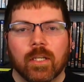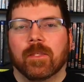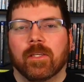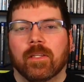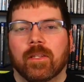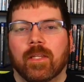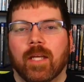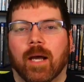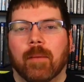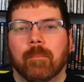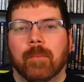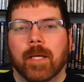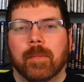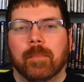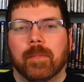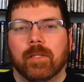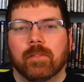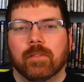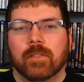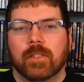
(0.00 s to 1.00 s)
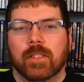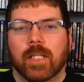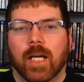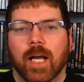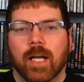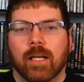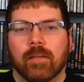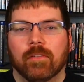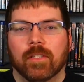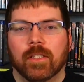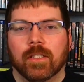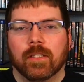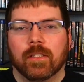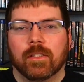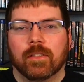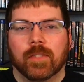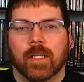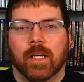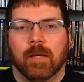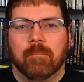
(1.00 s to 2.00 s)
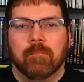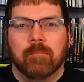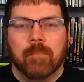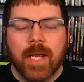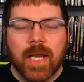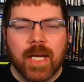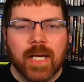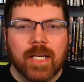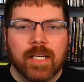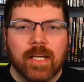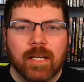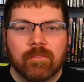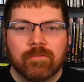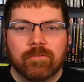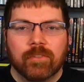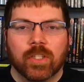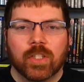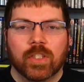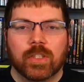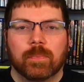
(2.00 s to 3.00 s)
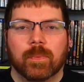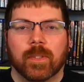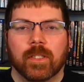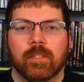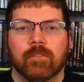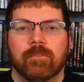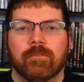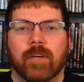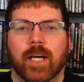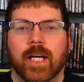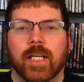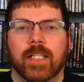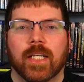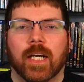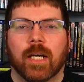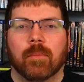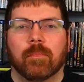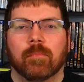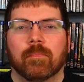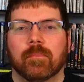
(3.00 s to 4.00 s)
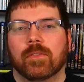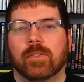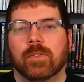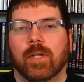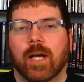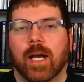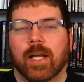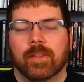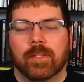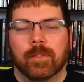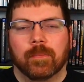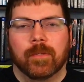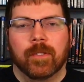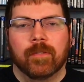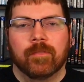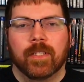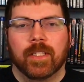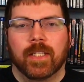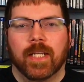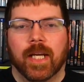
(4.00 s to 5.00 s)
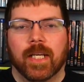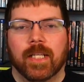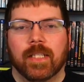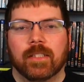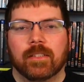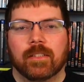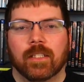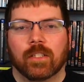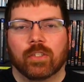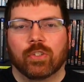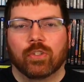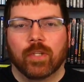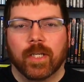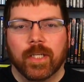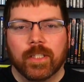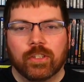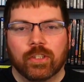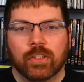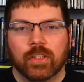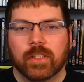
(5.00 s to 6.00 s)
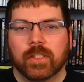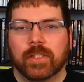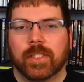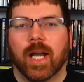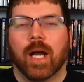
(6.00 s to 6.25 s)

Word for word: You thought maybe he was kind of a, a man at first, but you find out throughout the movie that he's a creature. He's